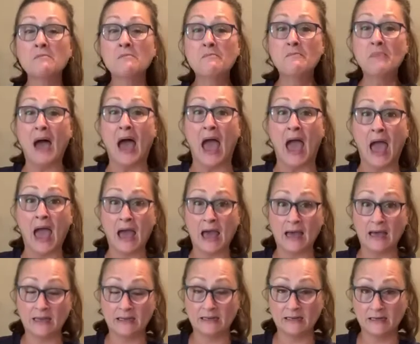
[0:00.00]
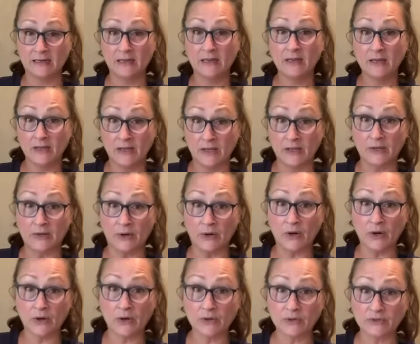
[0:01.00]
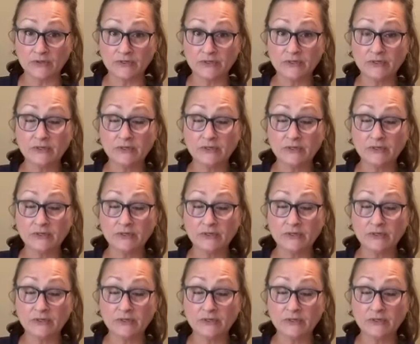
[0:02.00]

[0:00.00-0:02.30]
bad it hurt